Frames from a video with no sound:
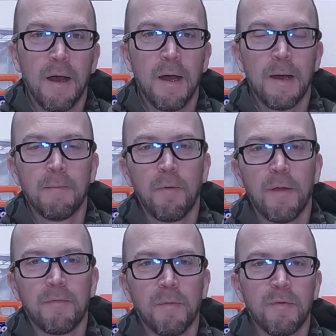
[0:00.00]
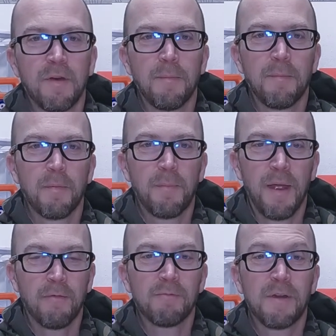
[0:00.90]
Um, we have some steep
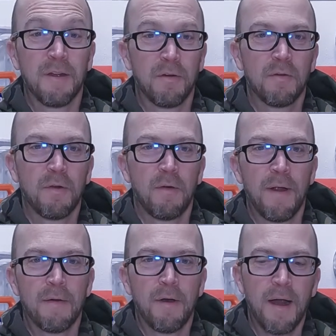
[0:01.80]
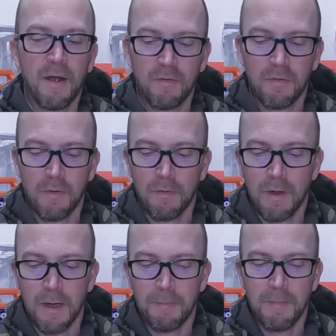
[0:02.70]
paved hills around our house, so
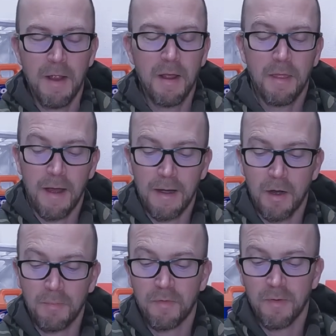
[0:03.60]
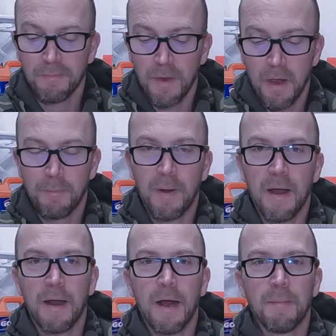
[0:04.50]
um, that helps.
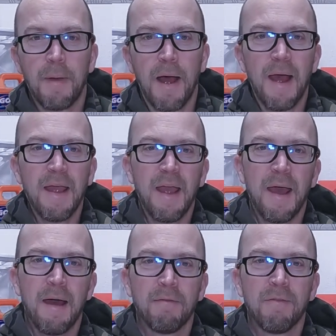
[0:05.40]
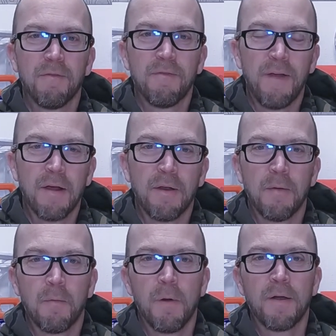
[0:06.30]
But um, I have found
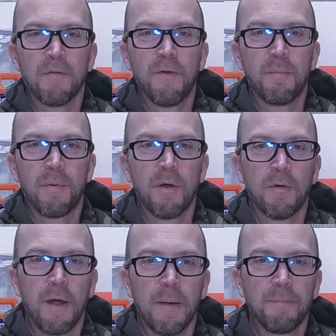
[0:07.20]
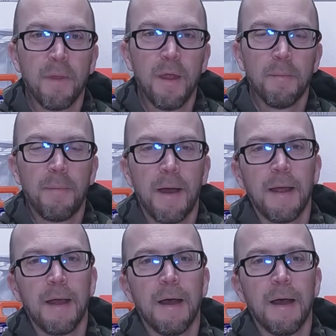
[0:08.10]
a wonderful program by